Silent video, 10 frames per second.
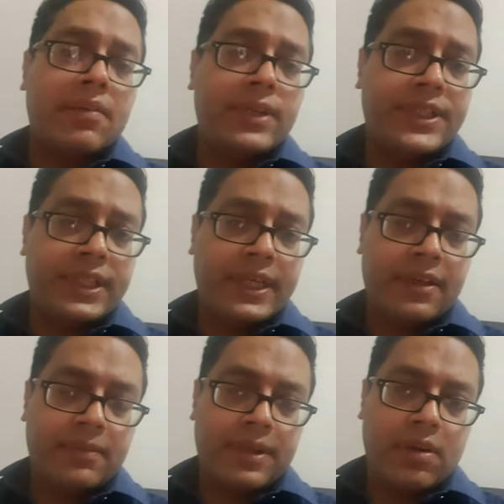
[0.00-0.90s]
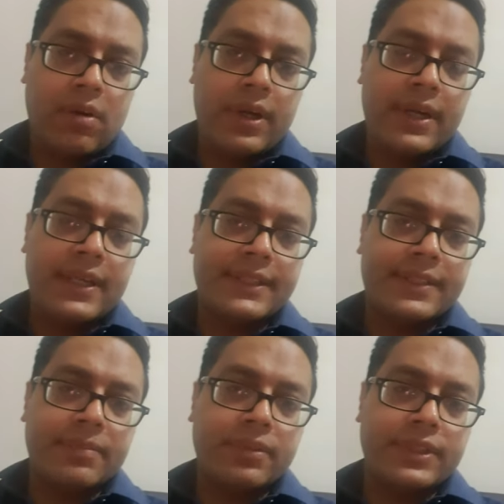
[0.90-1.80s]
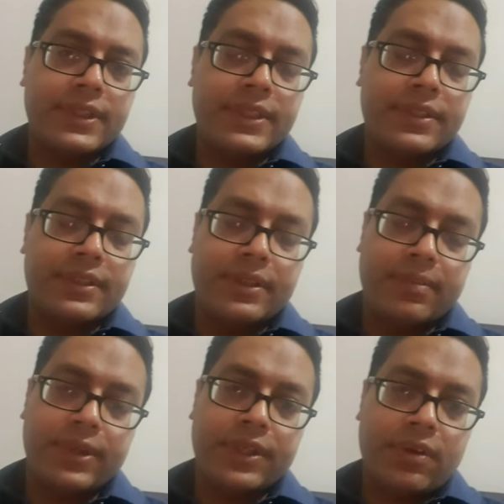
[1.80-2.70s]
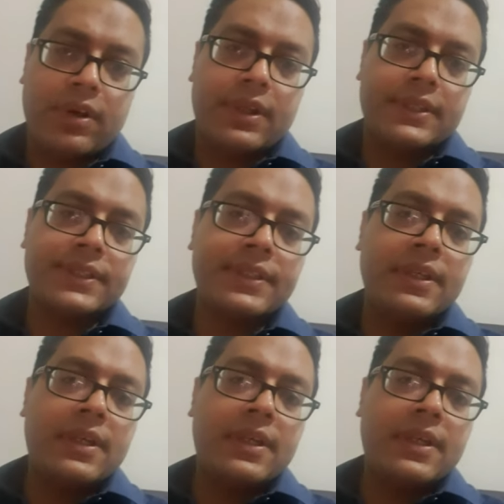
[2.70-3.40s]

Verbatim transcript: which layer of the corneate is deposition, deposition occurs